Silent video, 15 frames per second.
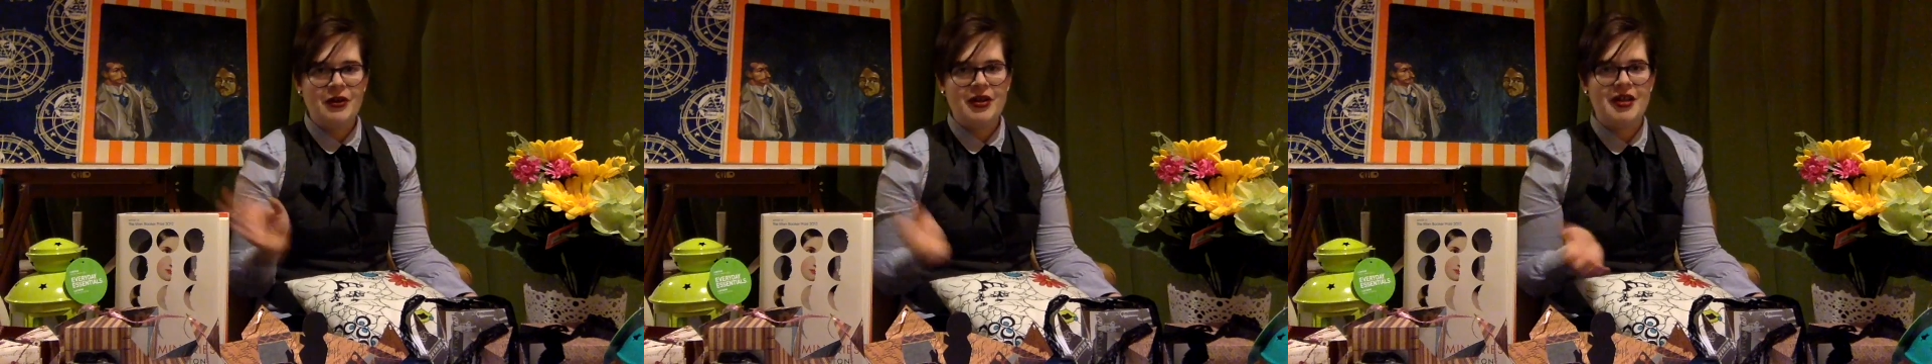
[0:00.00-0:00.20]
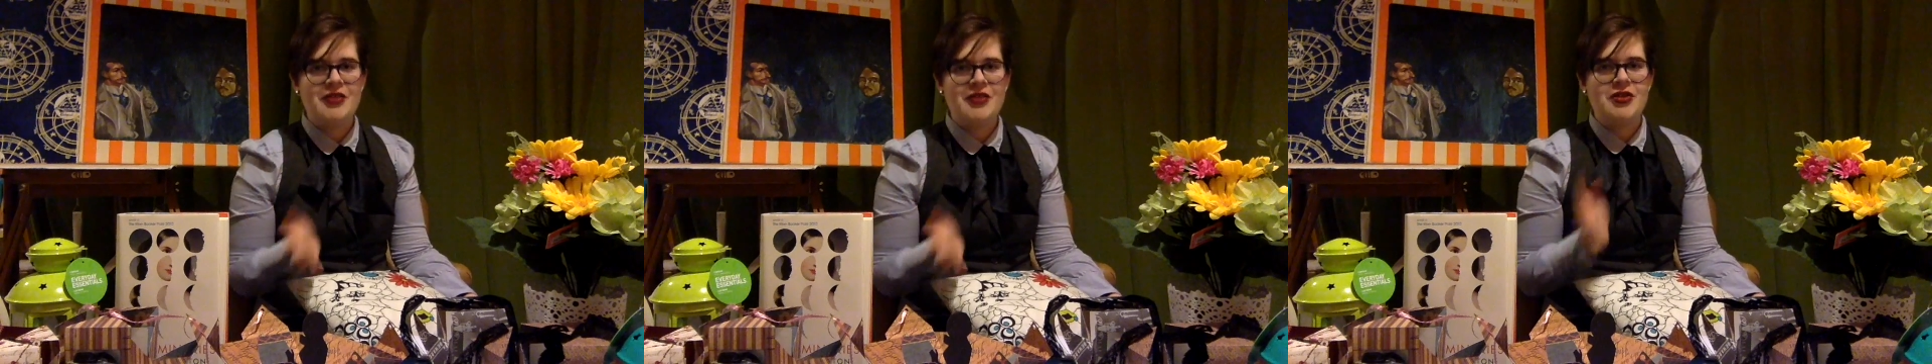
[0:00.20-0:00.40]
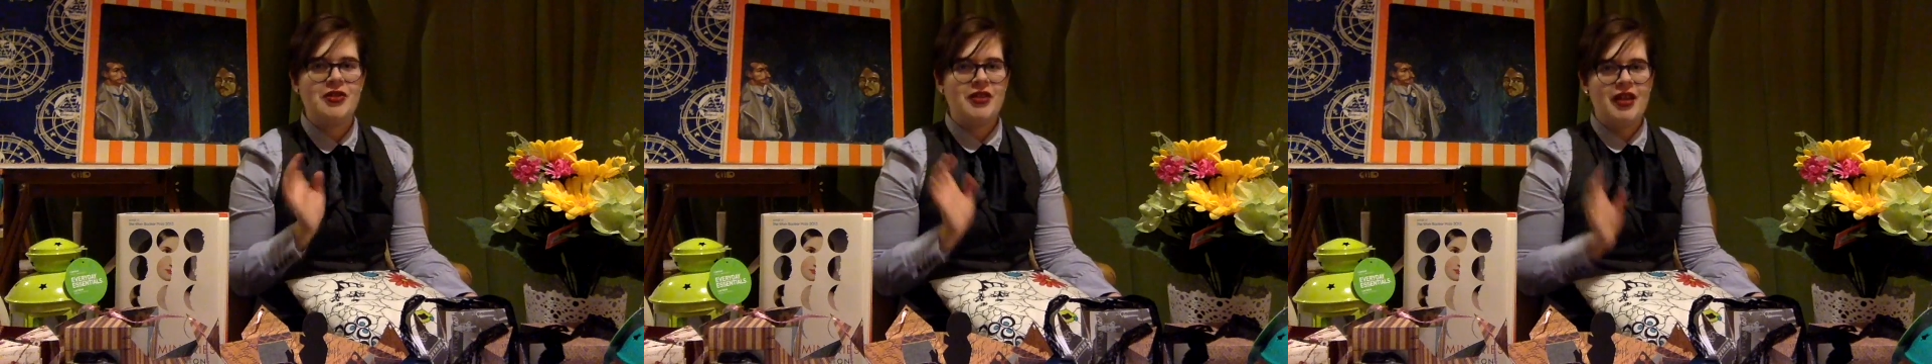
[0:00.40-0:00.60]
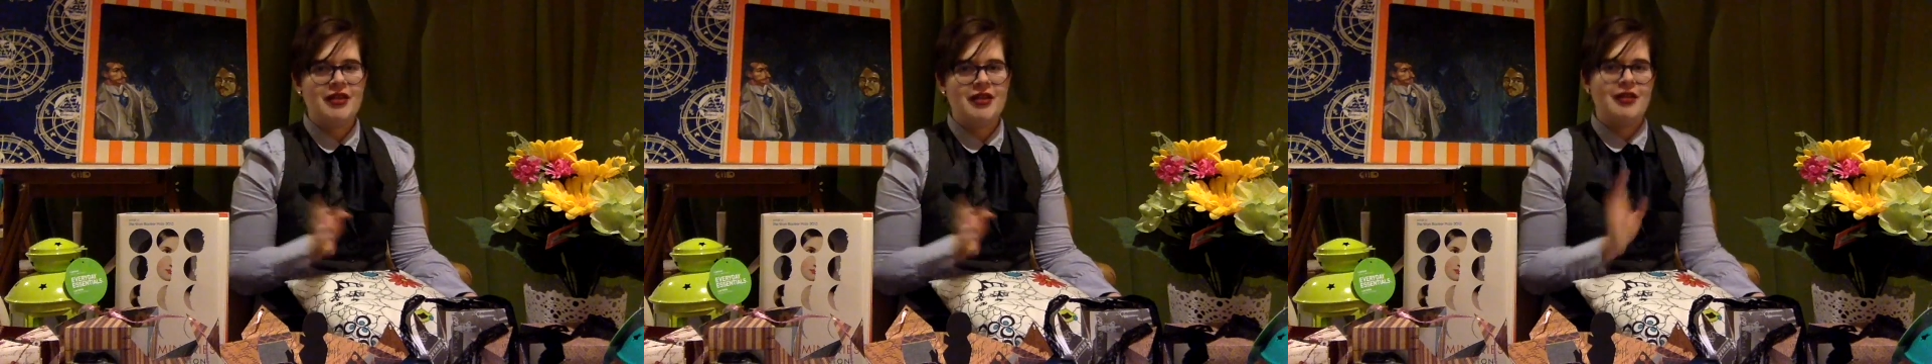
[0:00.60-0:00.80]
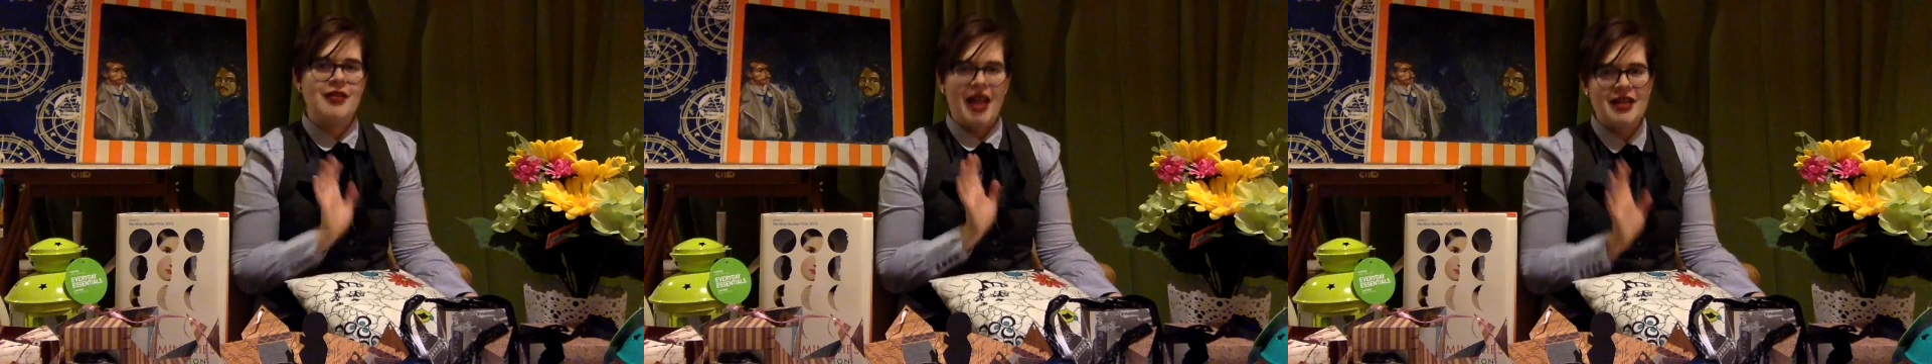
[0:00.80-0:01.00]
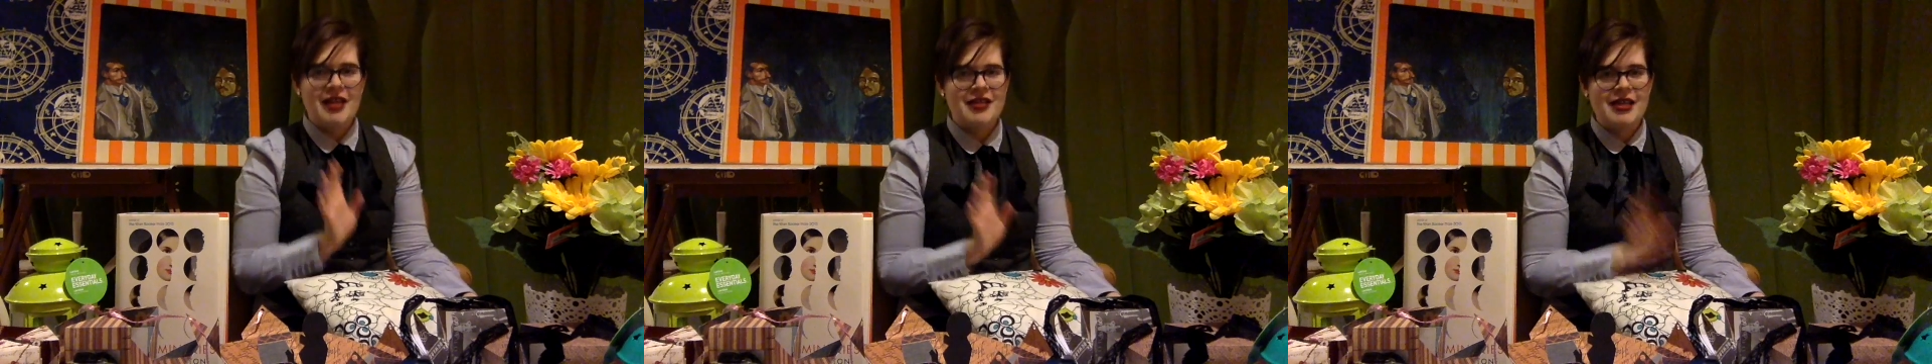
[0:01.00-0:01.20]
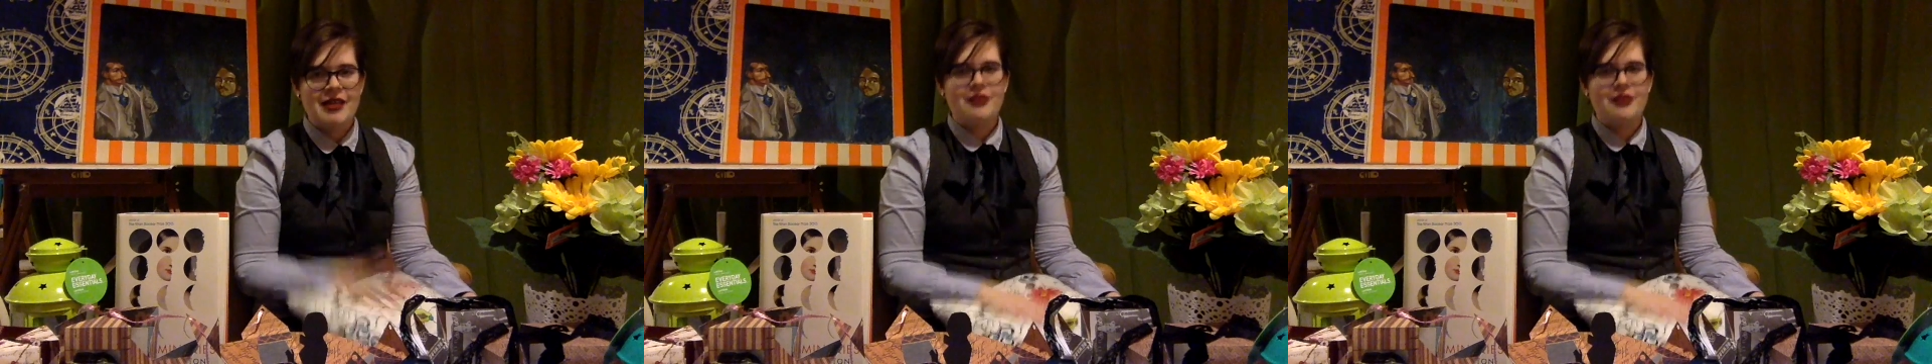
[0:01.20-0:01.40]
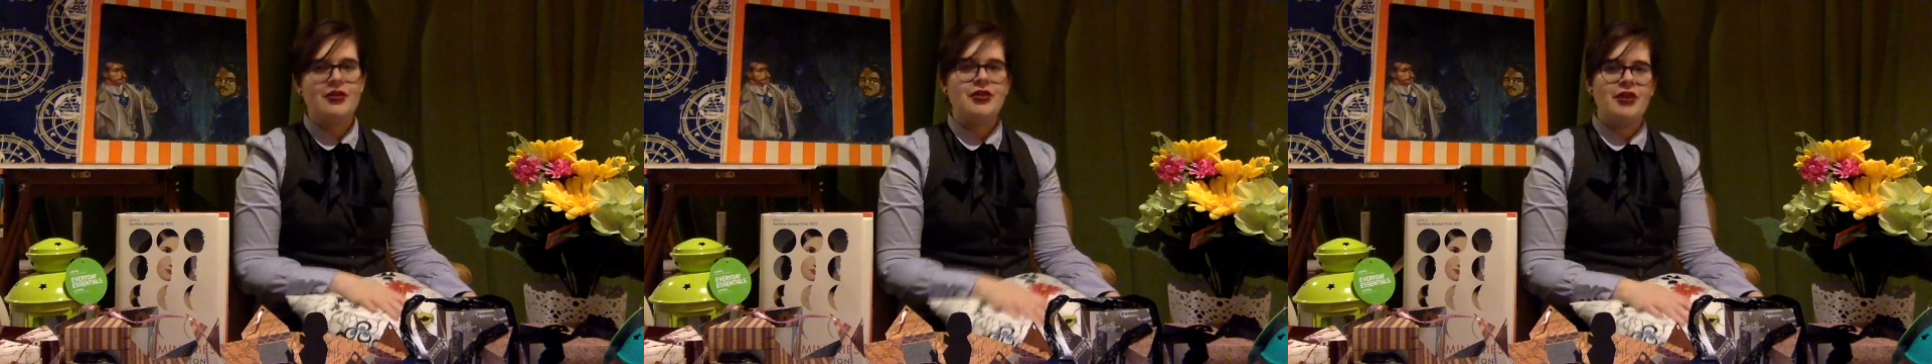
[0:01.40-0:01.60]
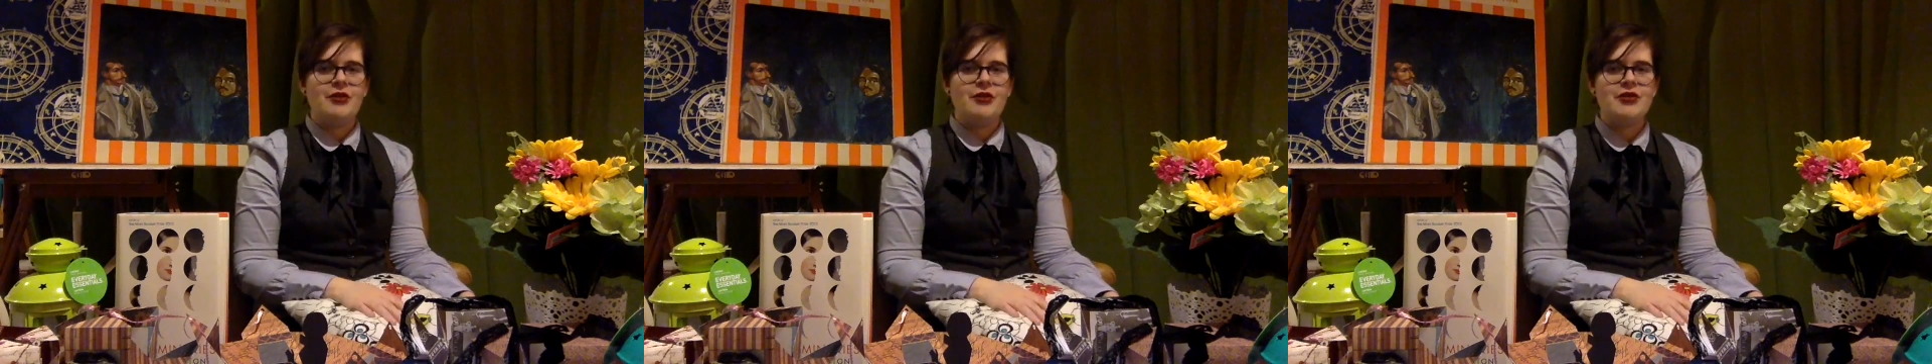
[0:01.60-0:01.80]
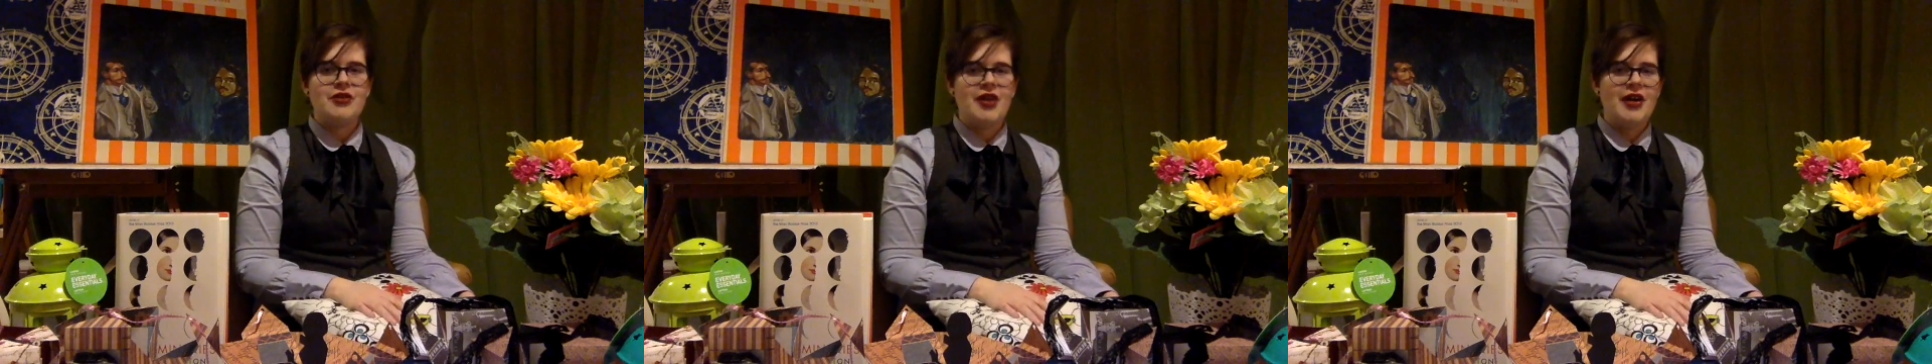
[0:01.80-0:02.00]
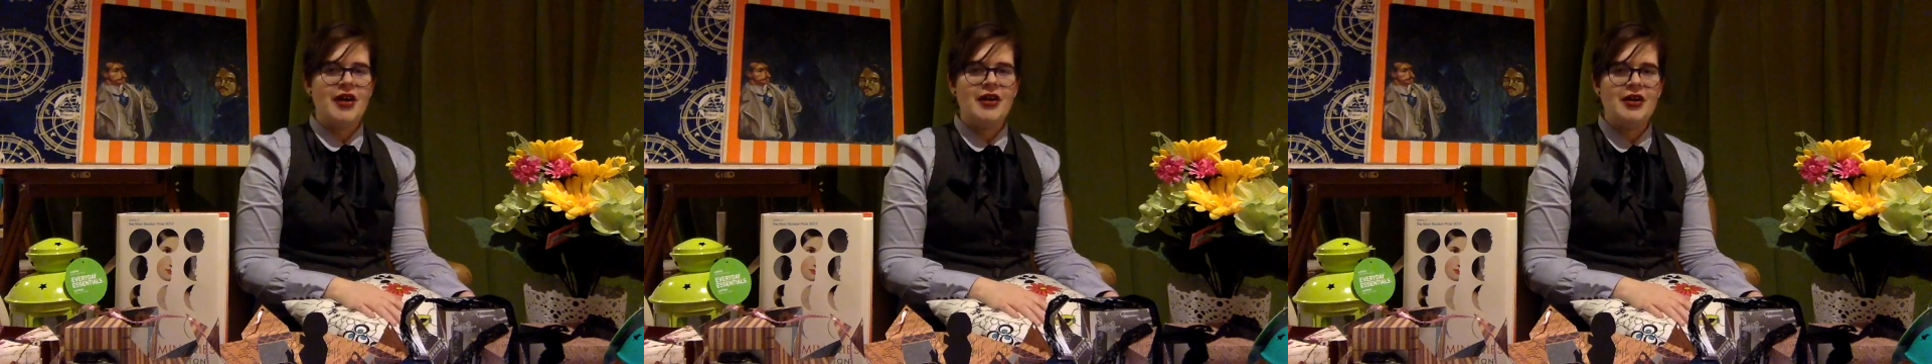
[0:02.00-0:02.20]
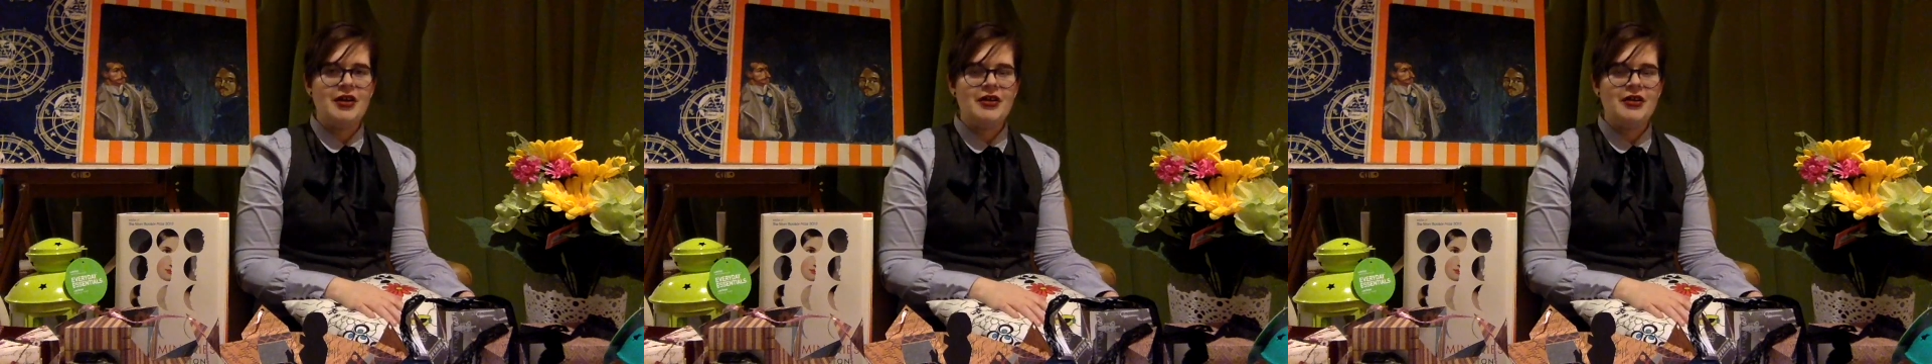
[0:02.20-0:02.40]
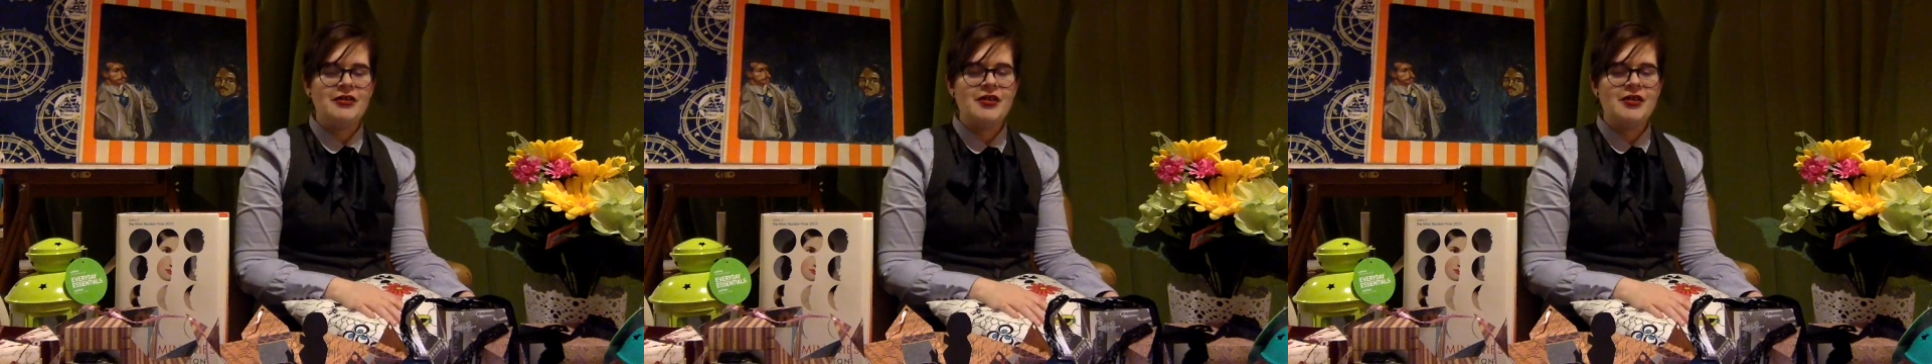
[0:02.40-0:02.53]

and I just kind of sat down because I was tired.